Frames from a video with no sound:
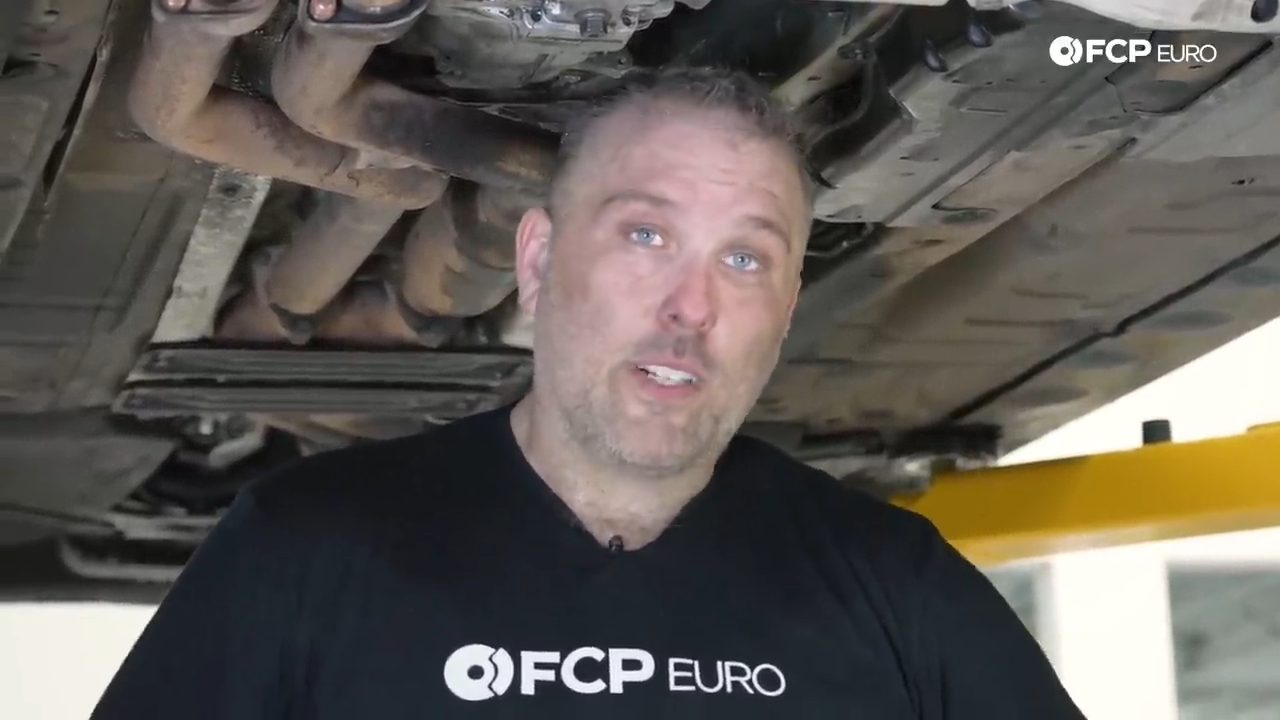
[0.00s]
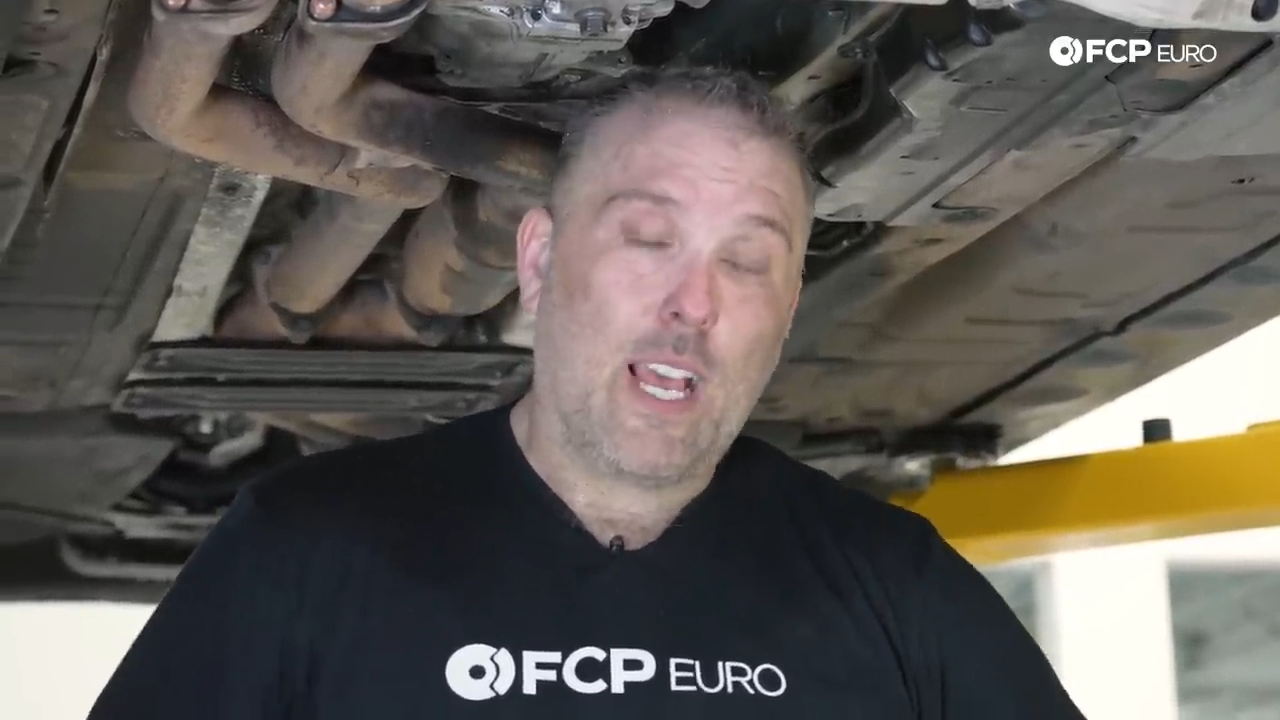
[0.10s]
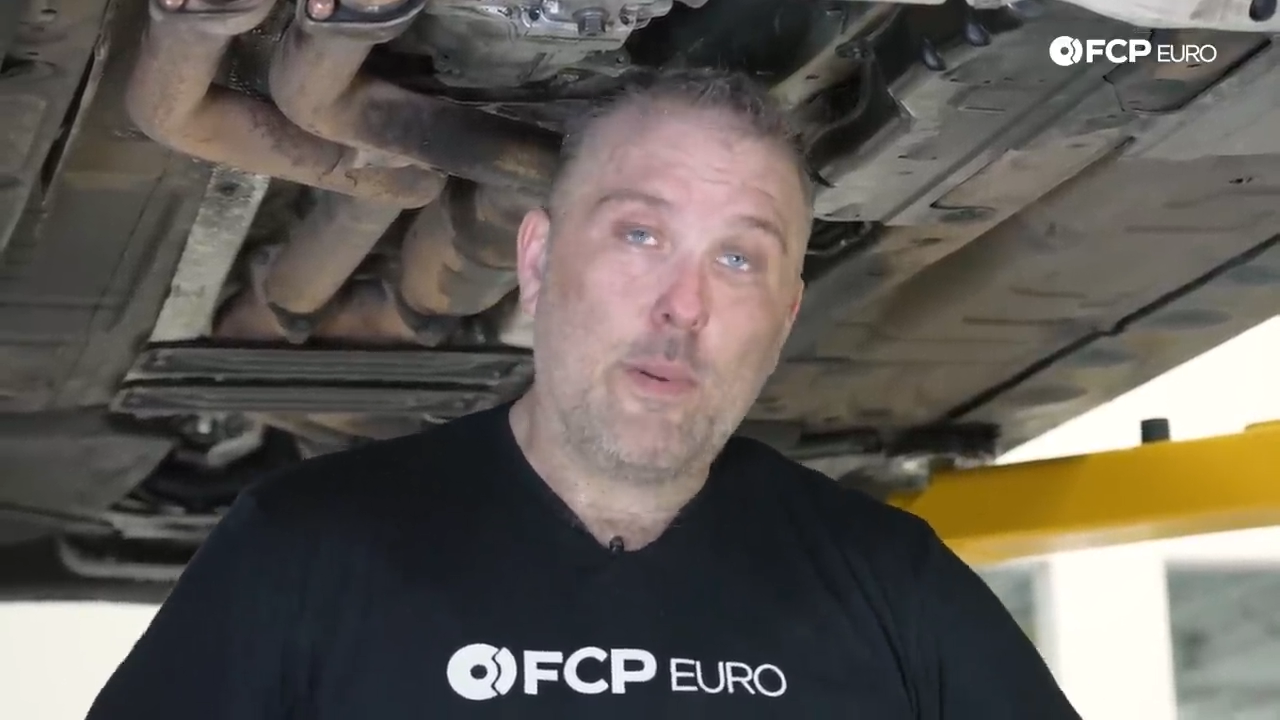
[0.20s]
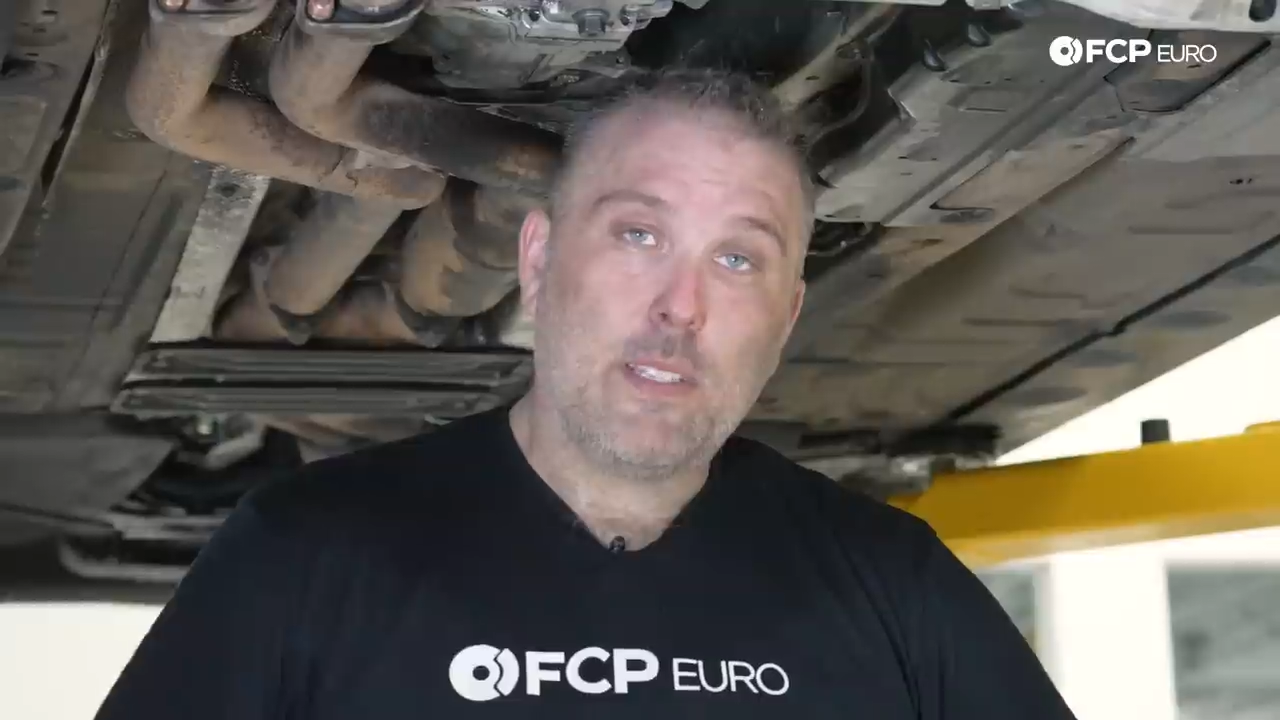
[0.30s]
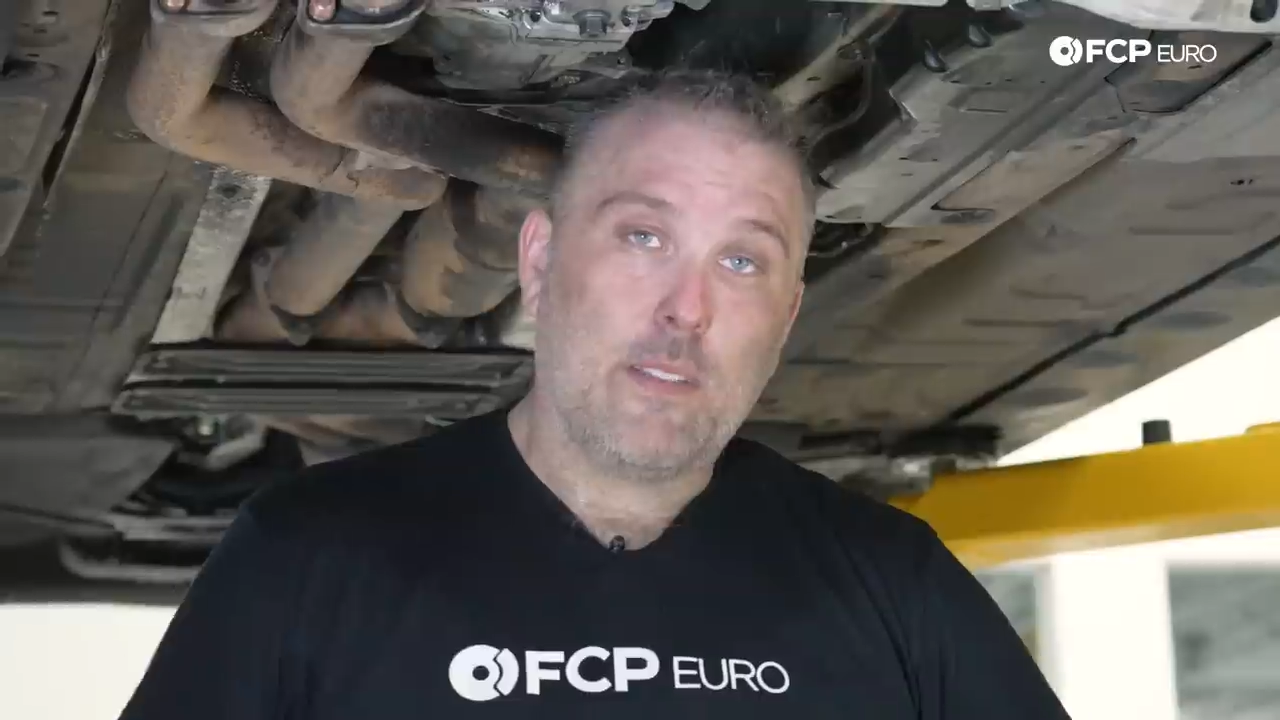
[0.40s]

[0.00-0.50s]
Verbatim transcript: or comments,